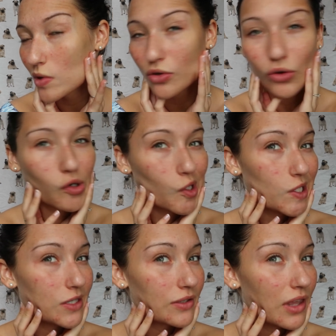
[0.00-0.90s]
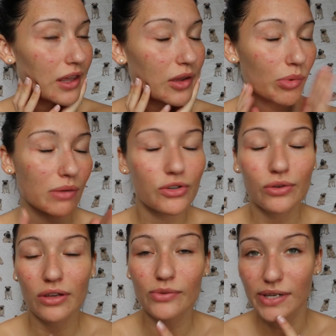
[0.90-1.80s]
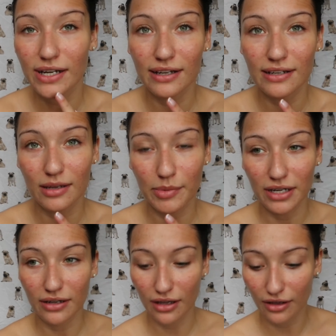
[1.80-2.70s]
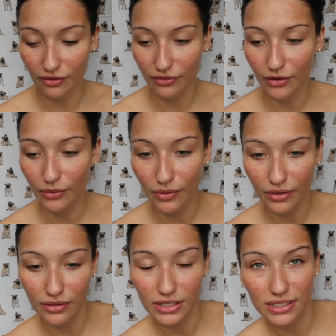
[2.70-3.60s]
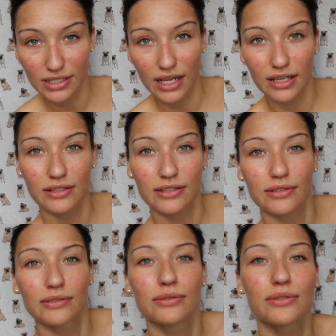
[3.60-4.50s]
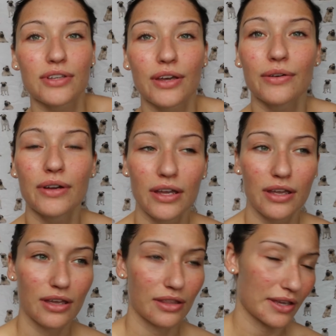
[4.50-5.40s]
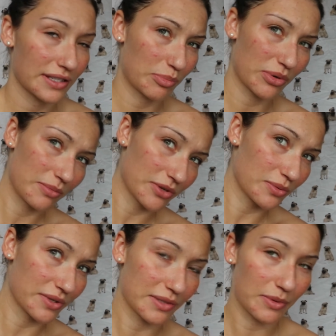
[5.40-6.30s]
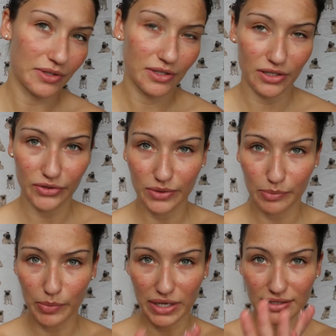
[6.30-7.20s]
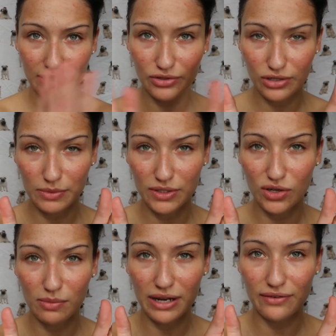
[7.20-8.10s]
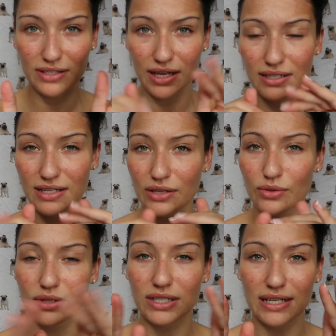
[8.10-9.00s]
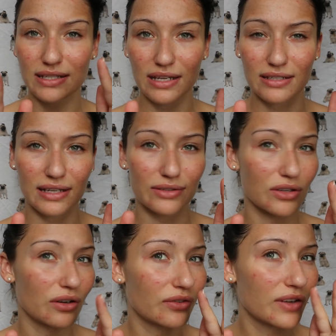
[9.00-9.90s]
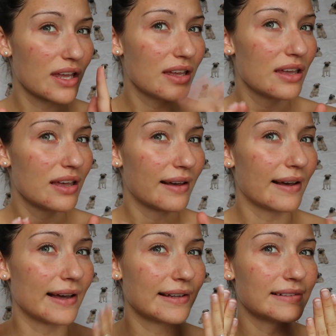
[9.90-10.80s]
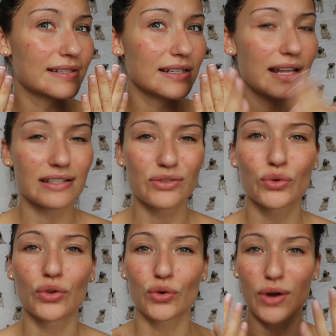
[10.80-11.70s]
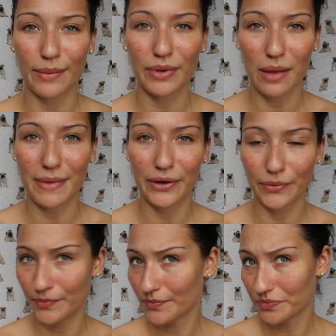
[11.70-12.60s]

Not looking too cute, but I'm sure those will have cleared up in a few days or so. That's pretty much what it's supposed to do. So it basically strips the top layer of skin, takes all the dead skin cells off and lets all the crap come out.